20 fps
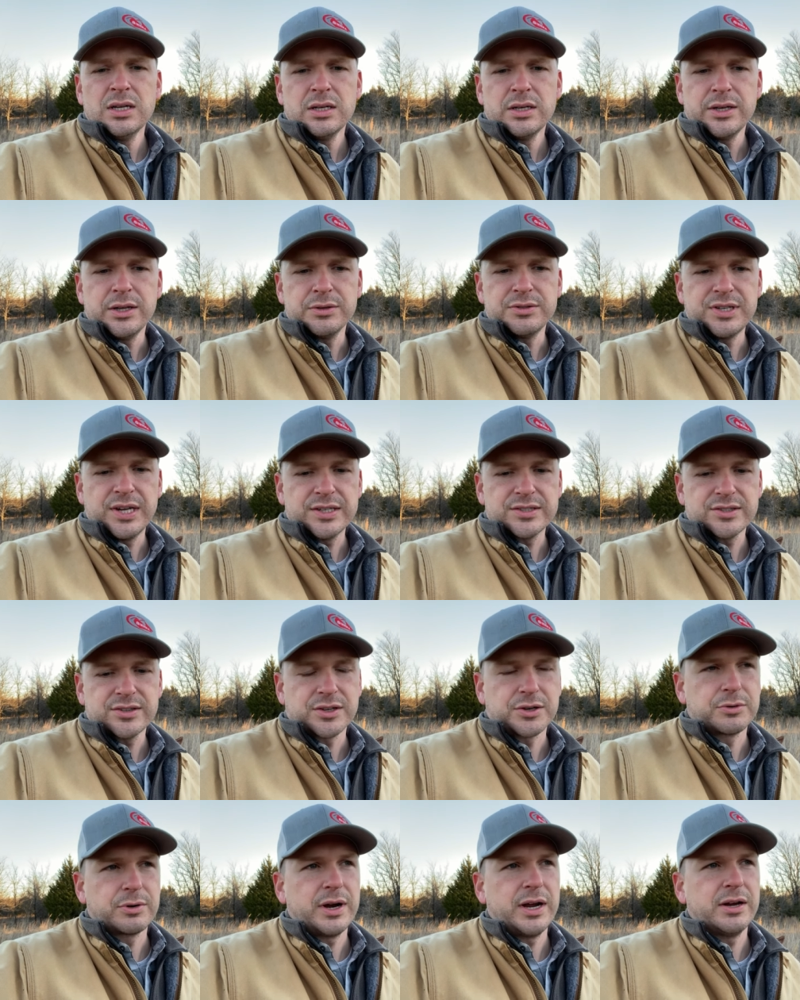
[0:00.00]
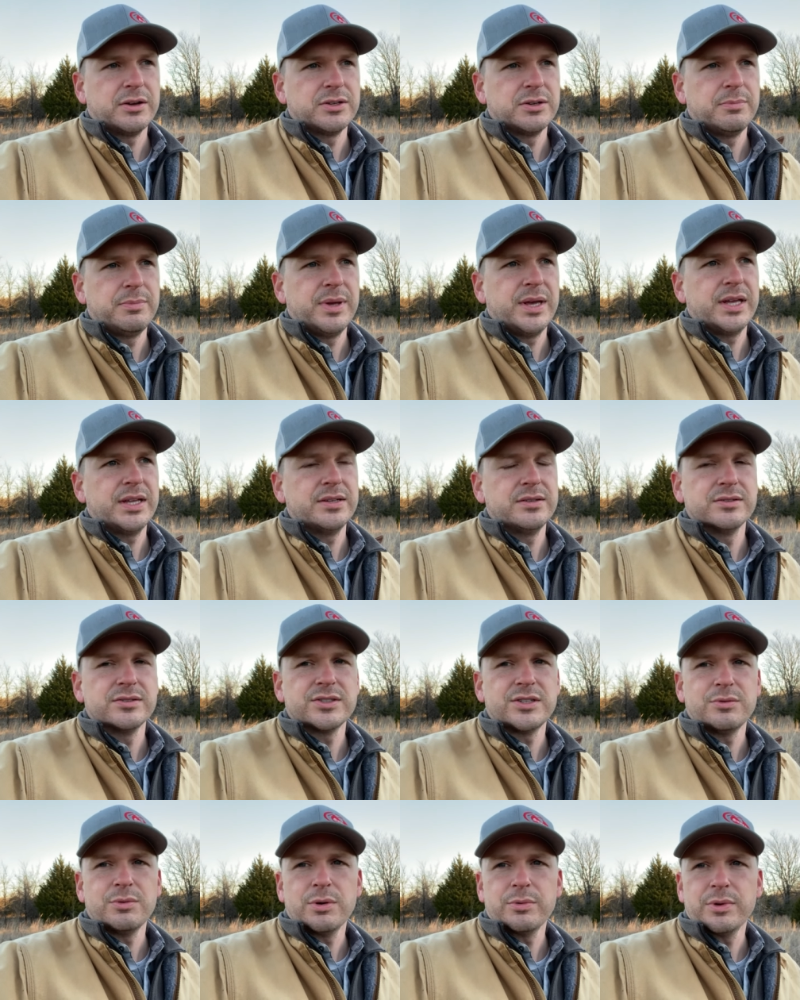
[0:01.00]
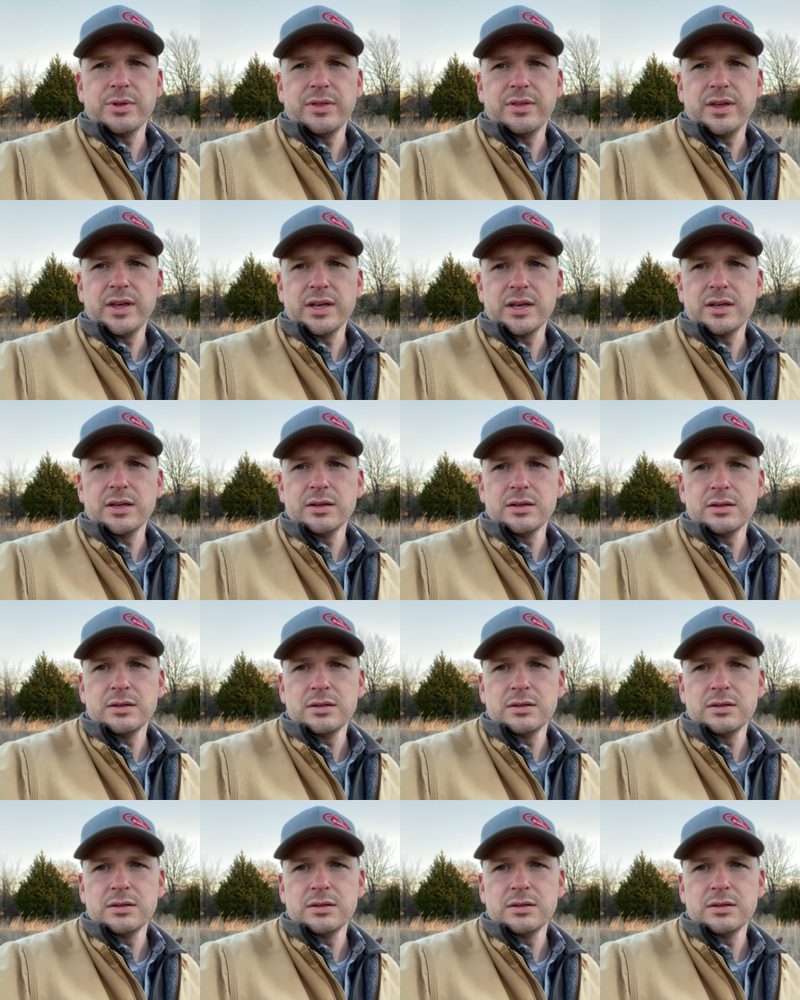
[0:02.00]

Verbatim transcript: you know, test the ground a bit and see what we think.